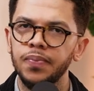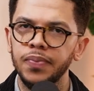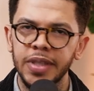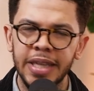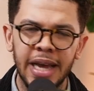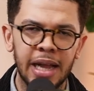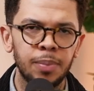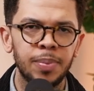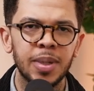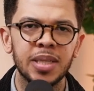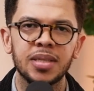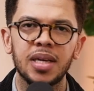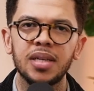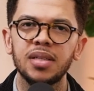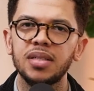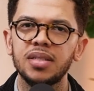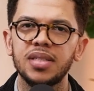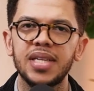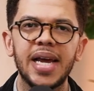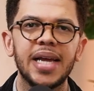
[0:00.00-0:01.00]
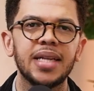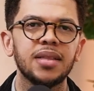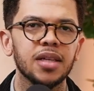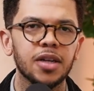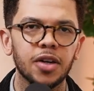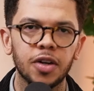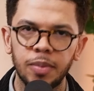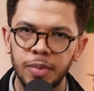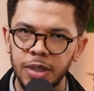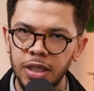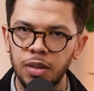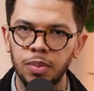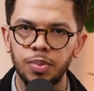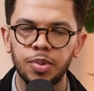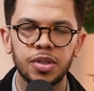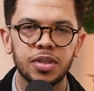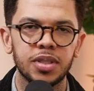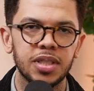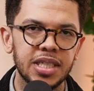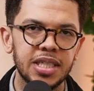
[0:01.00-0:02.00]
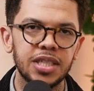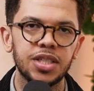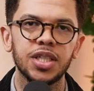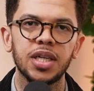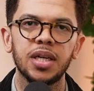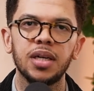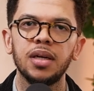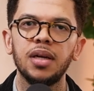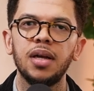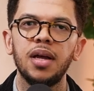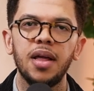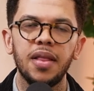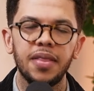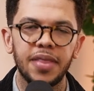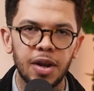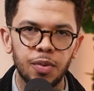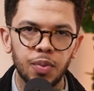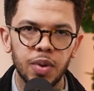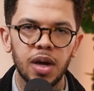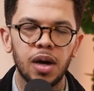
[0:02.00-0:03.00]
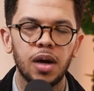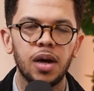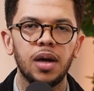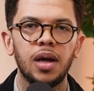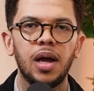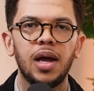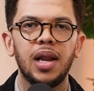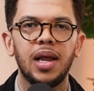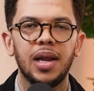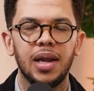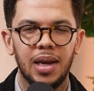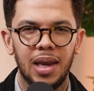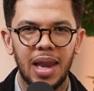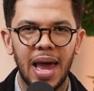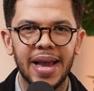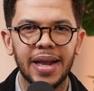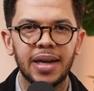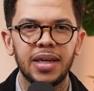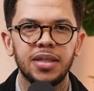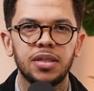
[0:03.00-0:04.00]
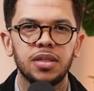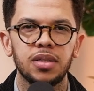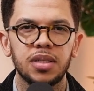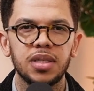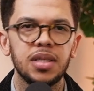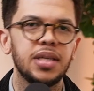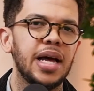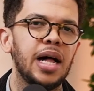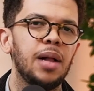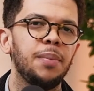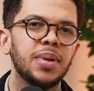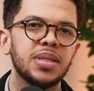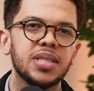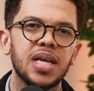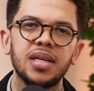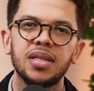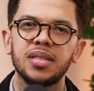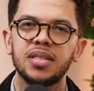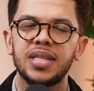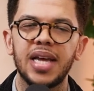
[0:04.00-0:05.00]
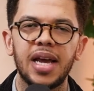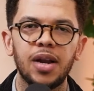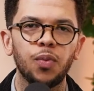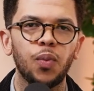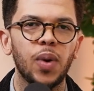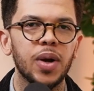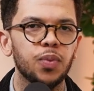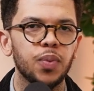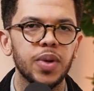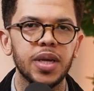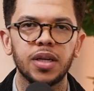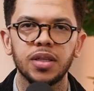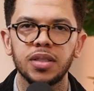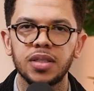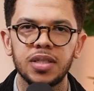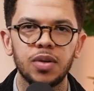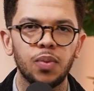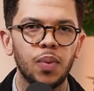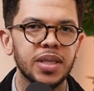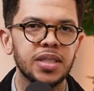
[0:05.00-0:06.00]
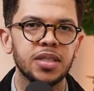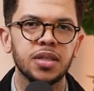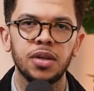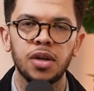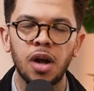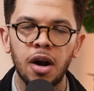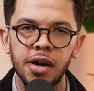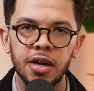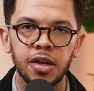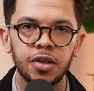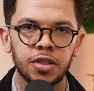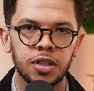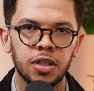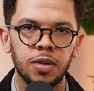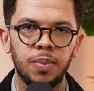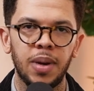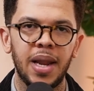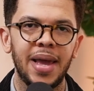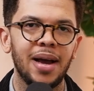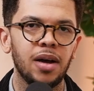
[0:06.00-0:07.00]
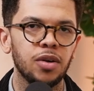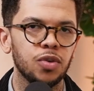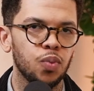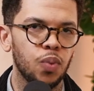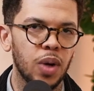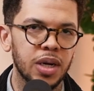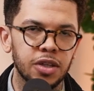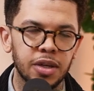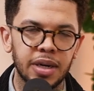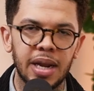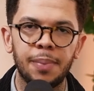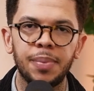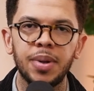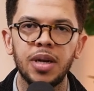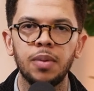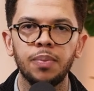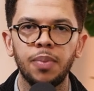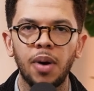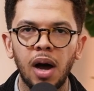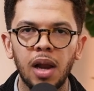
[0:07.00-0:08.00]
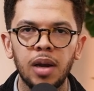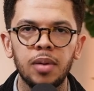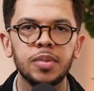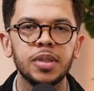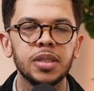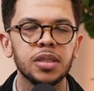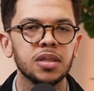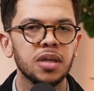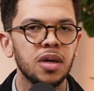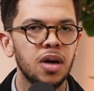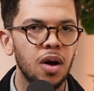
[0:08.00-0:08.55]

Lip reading: Help us understand the criminal procedure that we are likely to see. Help us understand what we could see, what scenarios could play out, what could happen in Parliament.